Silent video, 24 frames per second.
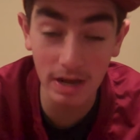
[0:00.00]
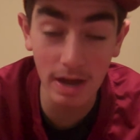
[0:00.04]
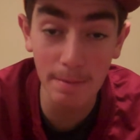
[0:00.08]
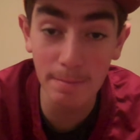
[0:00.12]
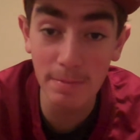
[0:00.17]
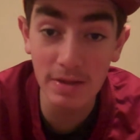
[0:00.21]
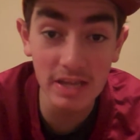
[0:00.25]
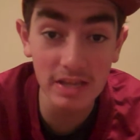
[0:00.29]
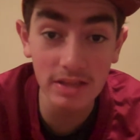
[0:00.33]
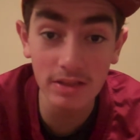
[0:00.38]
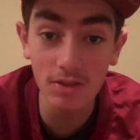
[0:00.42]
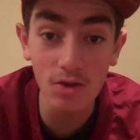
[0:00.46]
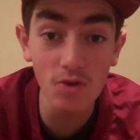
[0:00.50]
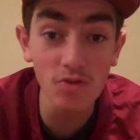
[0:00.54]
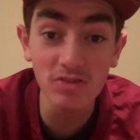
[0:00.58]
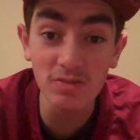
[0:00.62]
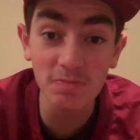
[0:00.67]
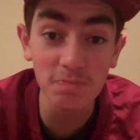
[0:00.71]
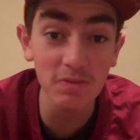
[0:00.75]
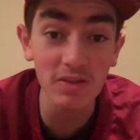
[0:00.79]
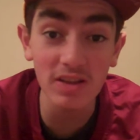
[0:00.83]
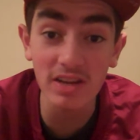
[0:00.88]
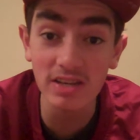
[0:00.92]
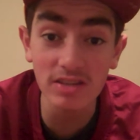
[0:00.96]
I mean,
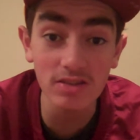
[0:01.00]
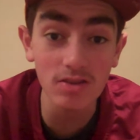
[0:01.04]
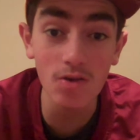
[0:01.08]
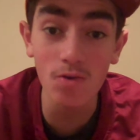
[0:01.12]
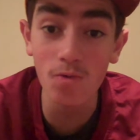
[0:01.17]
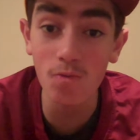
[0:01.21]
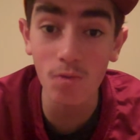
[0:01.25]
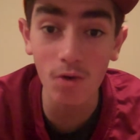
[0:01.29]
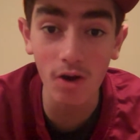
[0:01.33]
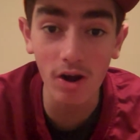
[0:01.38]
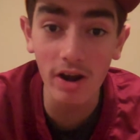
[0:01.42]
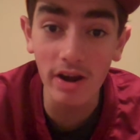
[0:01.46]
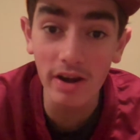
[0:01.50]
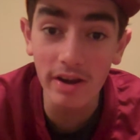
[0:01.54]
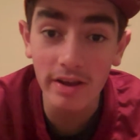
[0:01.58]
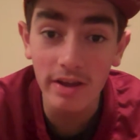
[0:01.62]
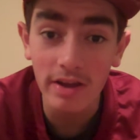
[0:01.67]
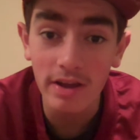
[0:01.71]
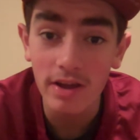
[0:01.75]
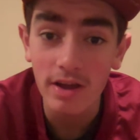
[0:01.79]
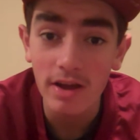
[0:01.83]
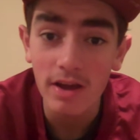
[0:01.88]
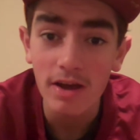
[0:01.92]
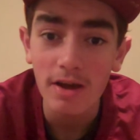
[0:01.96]
those plays don't work,
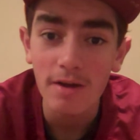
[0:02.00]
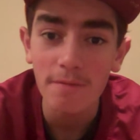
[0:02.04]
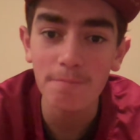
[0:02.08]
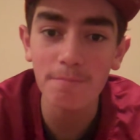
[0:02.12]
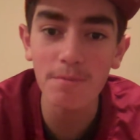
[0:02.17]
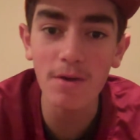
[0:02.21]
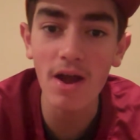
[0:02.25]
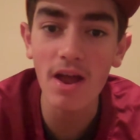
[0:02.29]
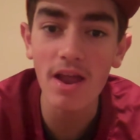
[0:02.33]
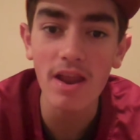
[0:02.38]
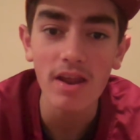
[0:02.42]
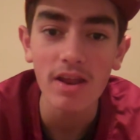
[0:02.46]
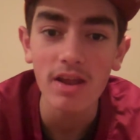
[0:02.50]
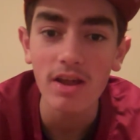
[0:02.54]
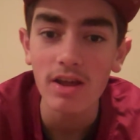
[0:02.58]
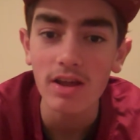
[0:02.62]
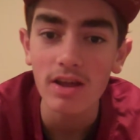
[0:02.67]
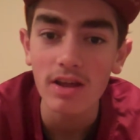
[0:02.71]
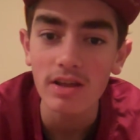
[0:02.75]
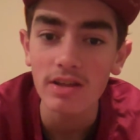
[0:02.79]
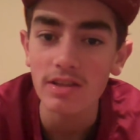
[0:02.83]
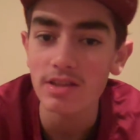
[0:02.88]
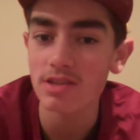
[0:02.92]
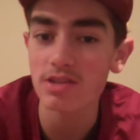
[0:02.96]
but
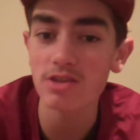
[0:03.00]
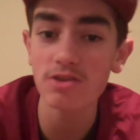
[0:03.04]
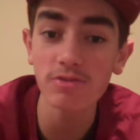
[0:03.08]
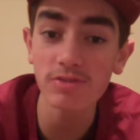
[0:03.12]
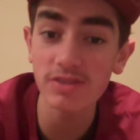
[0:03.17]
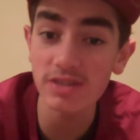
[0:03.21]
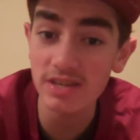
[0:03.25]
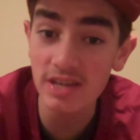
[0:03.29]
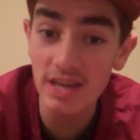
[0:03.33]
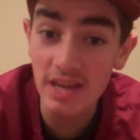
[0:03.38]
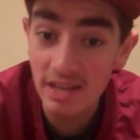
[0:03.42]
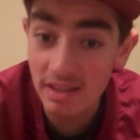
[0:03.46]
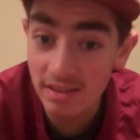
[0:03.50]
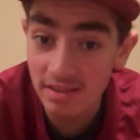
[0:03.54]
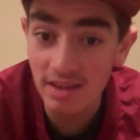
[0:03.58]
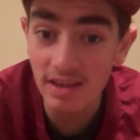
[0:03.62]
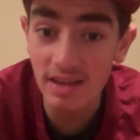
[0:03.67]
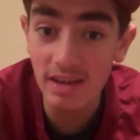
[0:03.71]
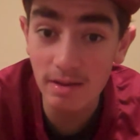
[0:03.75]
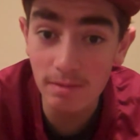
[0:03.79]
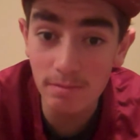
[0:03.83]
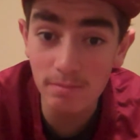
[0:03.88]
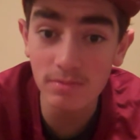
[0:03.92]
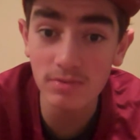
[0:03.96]
you see
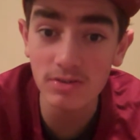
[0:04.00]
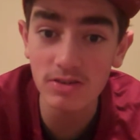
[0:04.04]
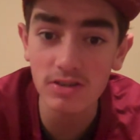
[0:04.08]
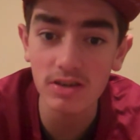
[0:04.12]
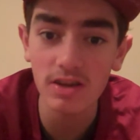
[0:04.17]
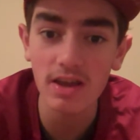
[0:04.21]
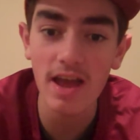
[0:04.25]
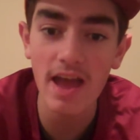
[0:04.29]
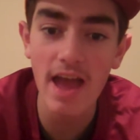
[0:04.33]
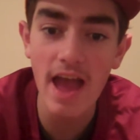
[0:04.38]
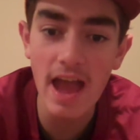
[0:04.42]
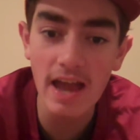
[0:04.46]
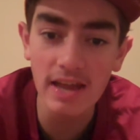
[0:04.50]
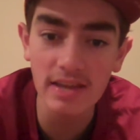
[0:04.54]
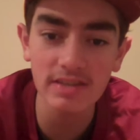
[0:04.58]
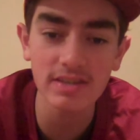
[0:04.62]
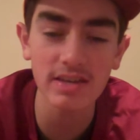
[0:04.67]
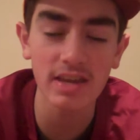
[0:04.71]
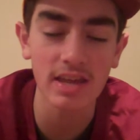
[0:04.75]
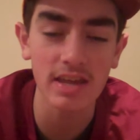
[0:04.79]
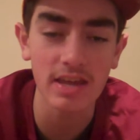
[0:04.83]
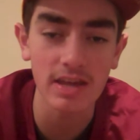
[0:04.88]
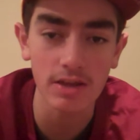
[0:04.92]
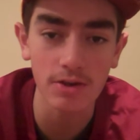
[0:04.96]
teams
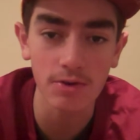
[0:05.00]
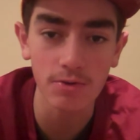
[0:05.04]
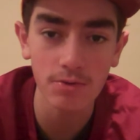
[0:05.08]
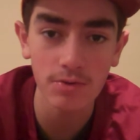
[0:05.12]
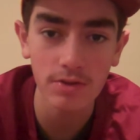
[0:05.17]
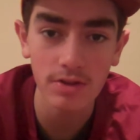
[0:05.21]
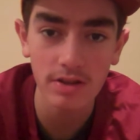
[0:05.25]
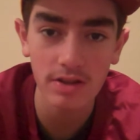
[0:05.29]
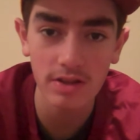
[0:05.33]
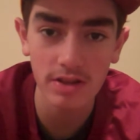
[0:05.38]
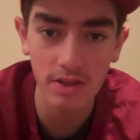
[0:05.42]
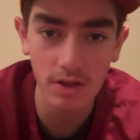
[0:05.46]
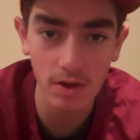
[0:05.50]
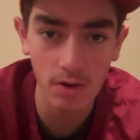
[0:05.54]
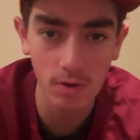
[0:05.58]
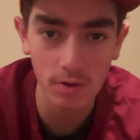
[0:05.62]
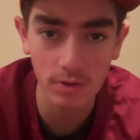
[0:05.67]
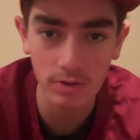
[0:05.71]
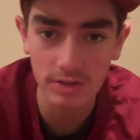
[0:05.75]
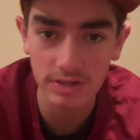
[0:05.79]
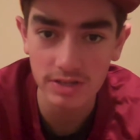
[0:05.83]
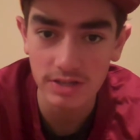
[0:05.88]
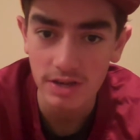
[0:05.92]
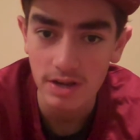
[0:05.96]
execute
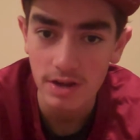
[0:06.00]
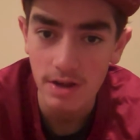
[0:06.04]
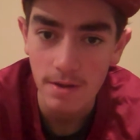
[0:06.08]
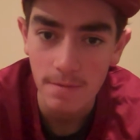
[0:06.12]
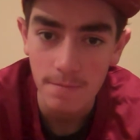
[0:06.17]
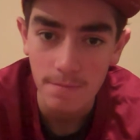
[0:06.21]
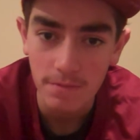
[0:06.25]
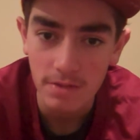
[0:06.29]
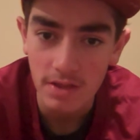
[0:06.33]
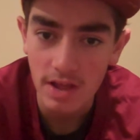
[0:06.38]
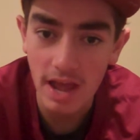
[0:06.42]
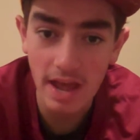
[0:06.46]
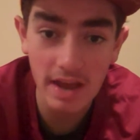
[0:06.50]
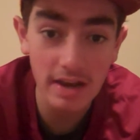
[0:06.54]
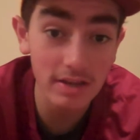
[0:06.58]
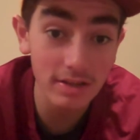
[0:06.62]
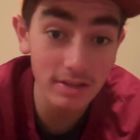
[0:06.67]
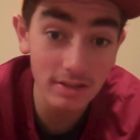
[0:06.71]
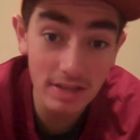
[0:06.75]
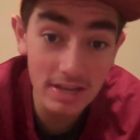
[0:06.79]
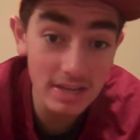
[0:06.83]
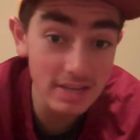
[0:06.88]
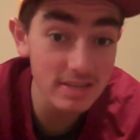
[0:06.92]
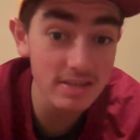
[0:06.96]
those and
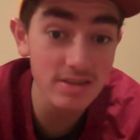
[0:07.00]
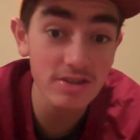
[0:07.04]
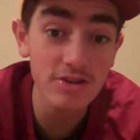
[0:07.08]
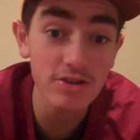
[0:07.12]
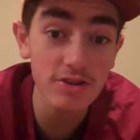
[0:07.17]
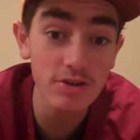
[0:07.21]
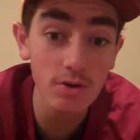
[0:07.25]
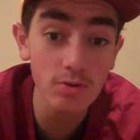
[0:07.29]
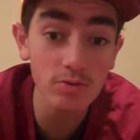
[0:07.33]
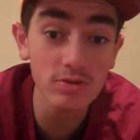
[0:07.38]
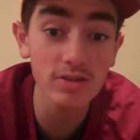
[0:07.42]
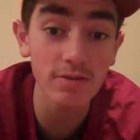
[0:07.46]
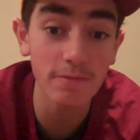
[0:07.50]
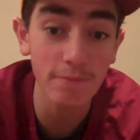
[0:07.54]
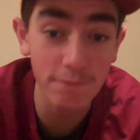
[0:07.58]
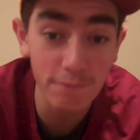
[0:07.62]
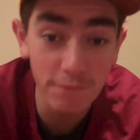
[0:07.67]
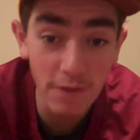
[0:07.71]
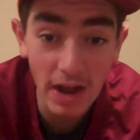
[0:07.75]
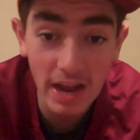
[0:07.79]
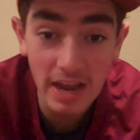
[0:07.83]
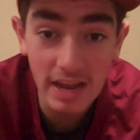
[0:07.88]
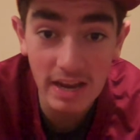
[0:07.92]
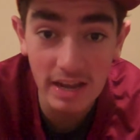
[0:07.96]
at least show some
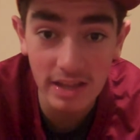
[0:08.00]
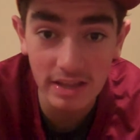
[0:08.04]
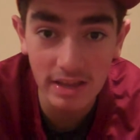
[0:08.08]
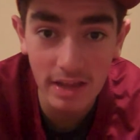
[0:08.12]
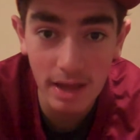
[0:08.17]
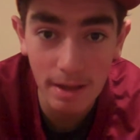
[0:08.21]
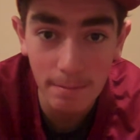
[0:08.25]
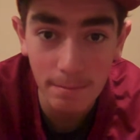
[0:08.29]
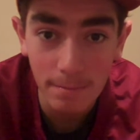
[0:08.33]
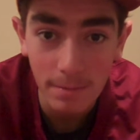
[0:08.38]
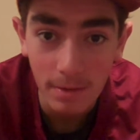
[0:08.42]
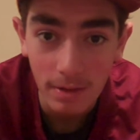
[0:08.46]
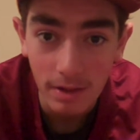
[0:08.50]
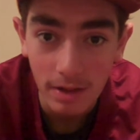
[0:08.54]
fight in them.